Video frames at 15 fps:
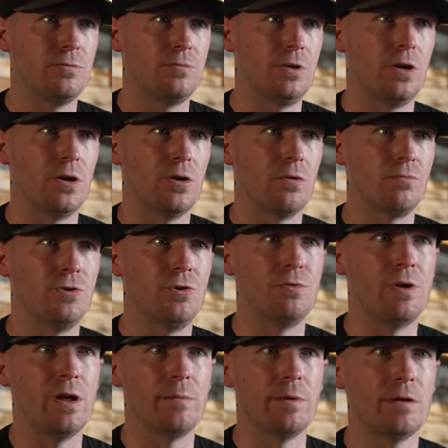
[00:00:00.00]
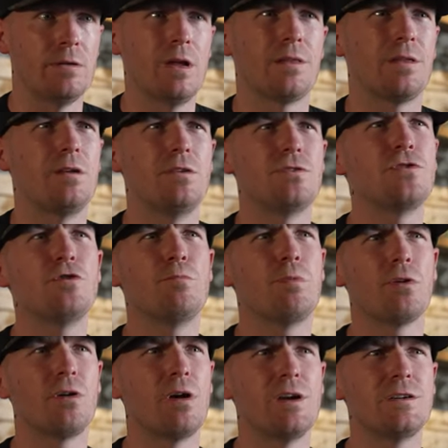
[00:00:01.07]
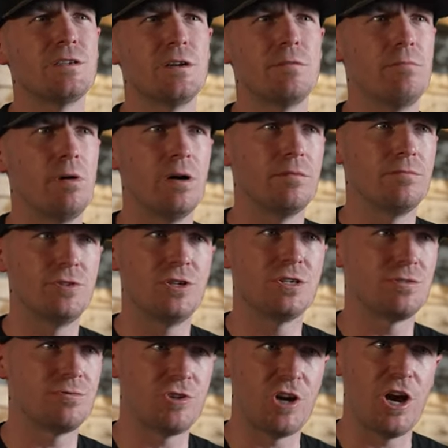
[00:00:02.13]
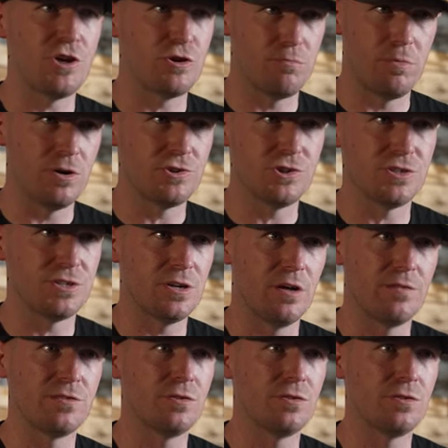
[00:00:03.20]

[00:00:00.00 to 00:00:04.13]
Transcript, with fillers: you know, you name it. Nothing super crazy, but just change a bunch of stuff.